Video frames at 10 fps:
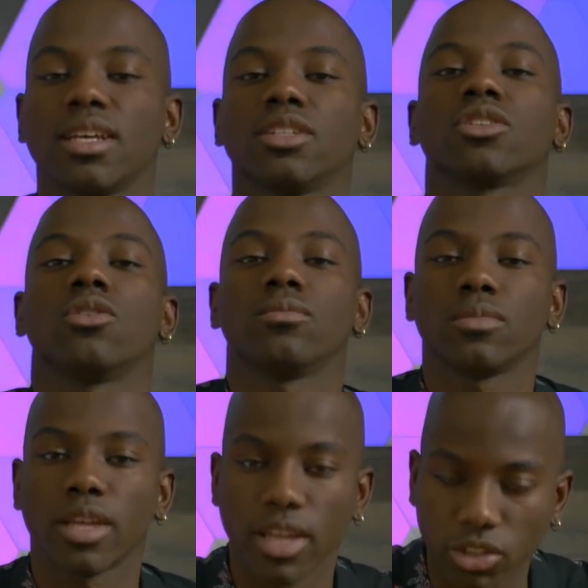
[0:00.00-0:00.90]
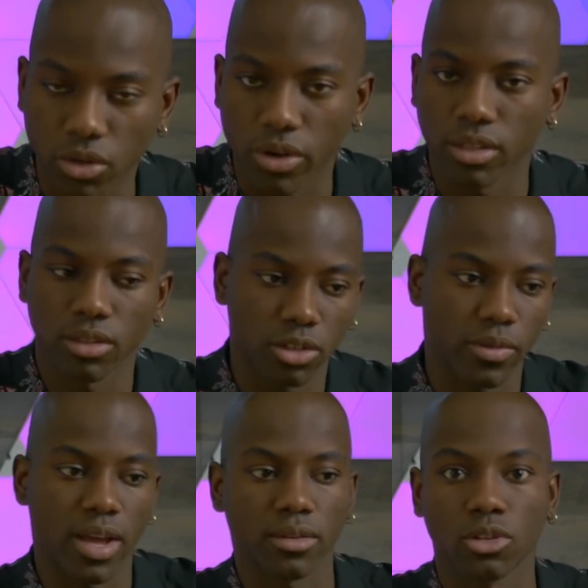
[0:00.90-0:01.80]
So enjoy, look
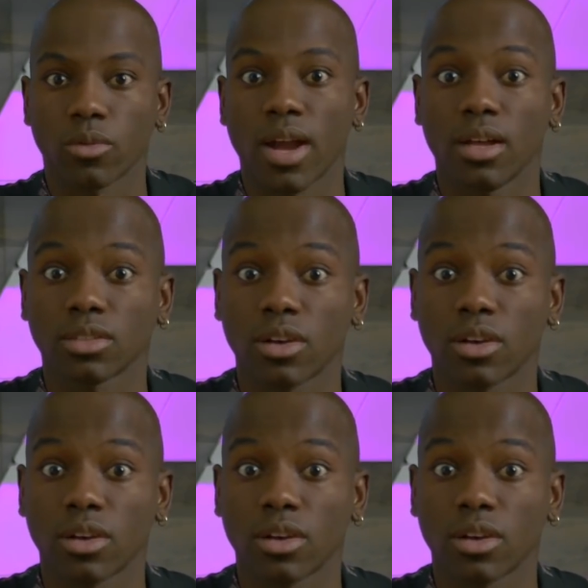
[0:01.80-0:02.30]
around, carouse.